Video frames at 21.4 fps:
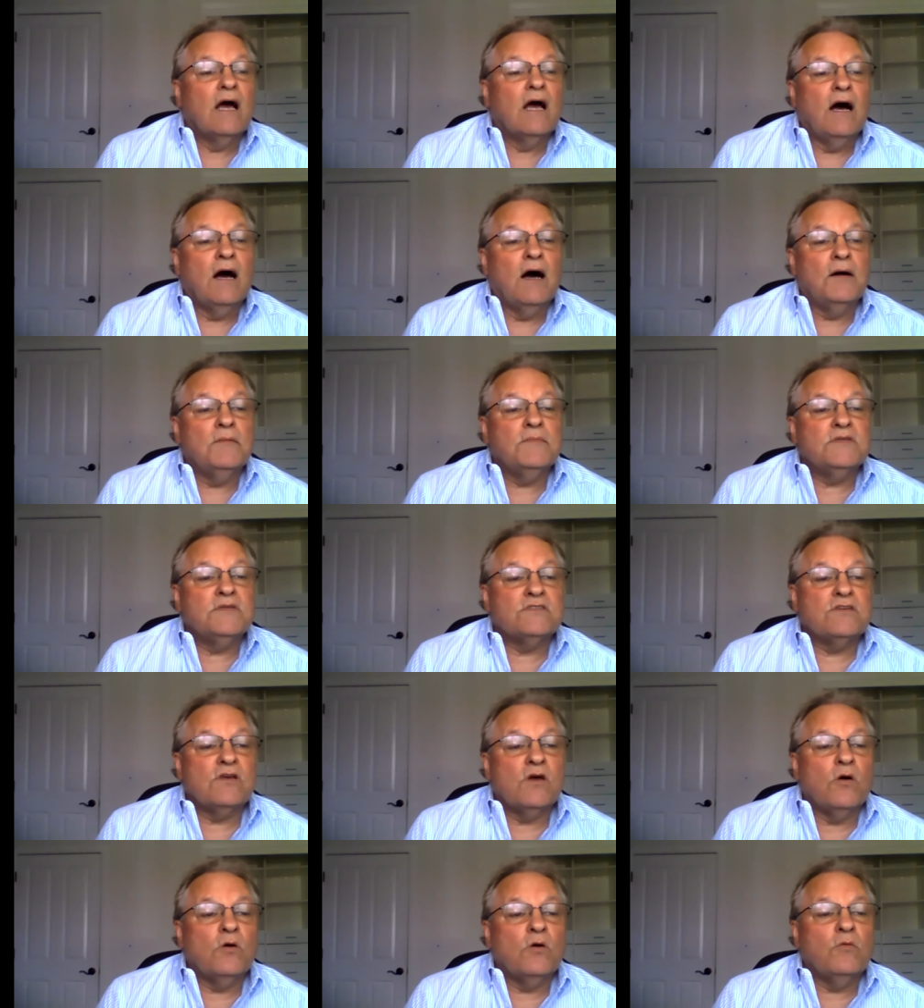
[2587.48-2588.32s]
Um,
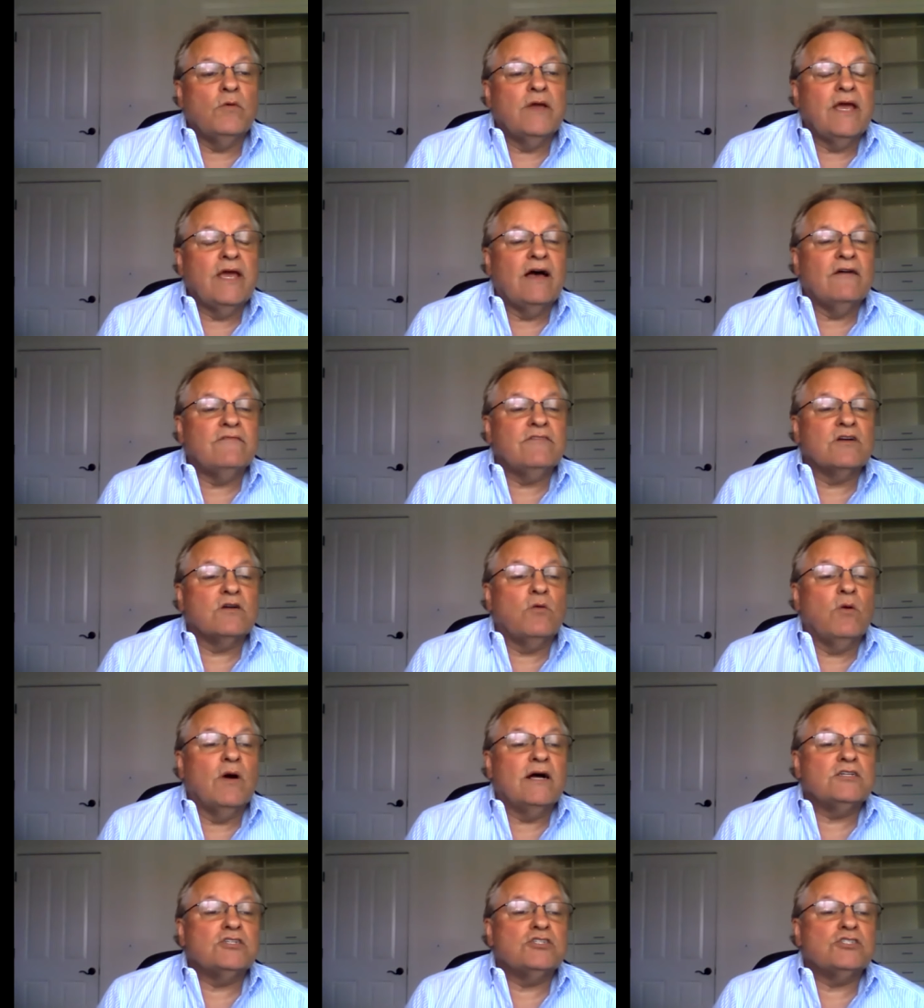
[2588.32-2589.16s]
so we have a
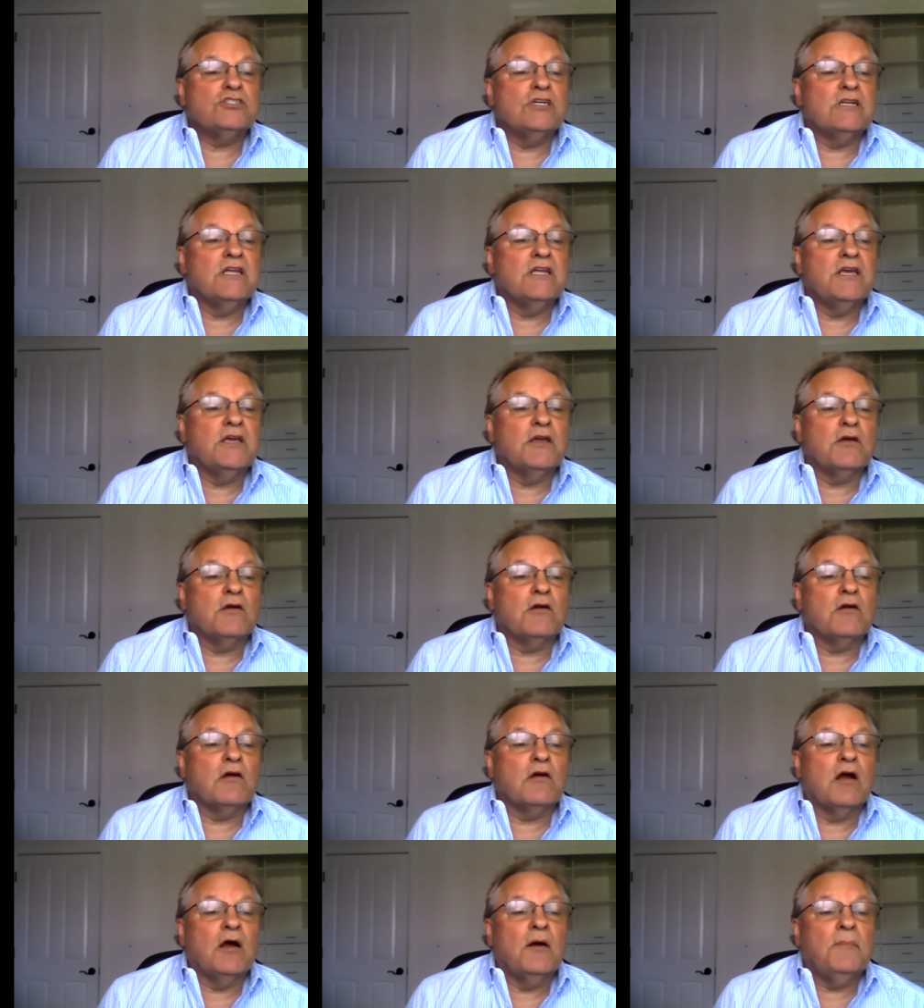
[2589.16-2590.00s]
question
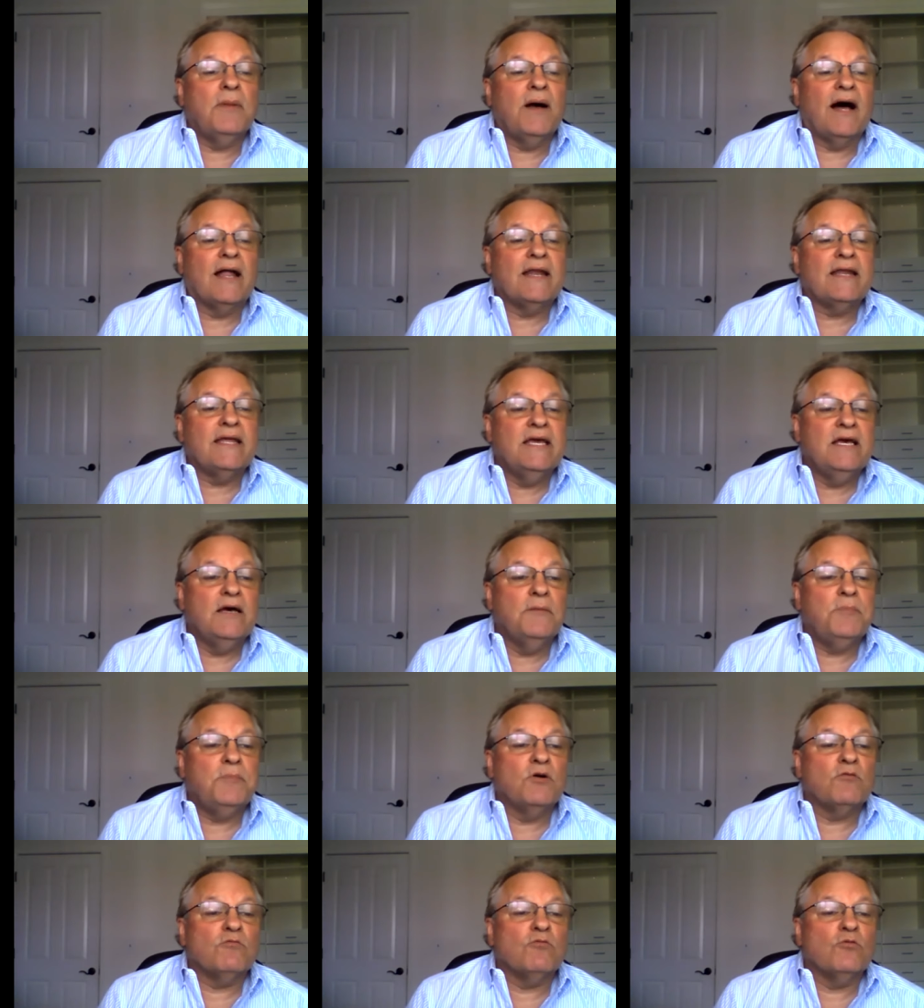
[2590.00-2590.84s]
here about
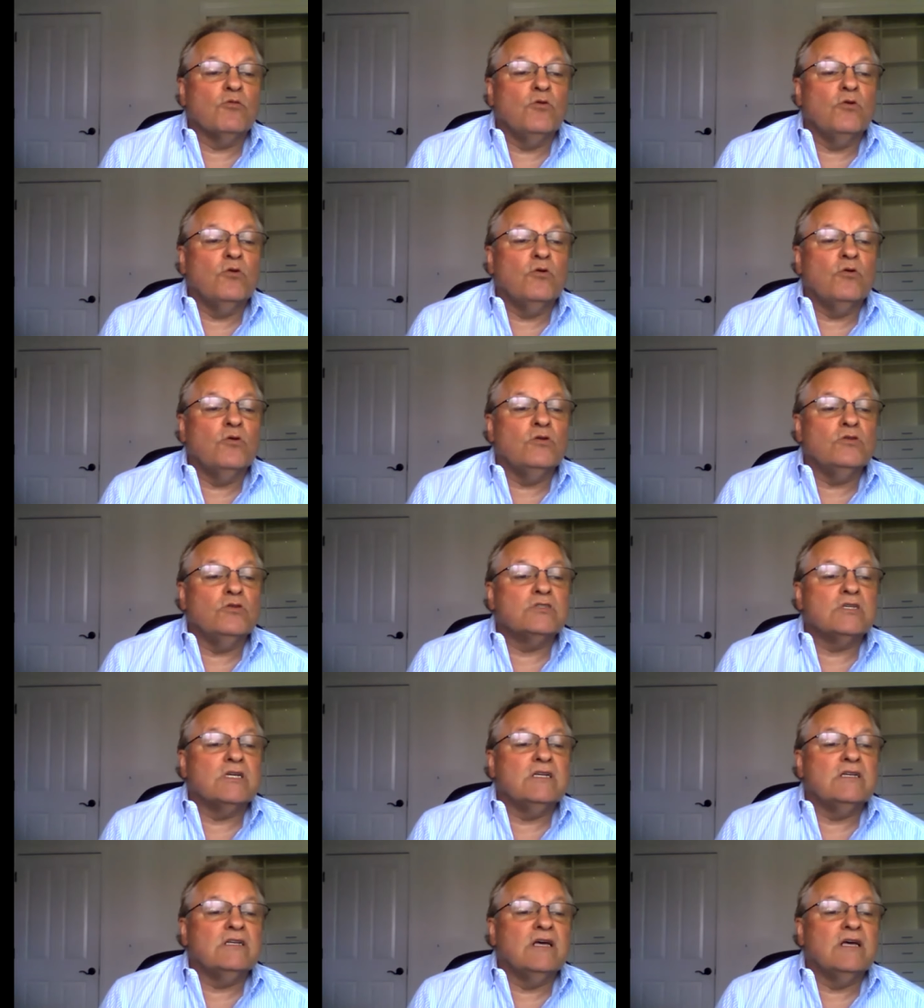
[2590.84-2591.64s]
HIPAA rules.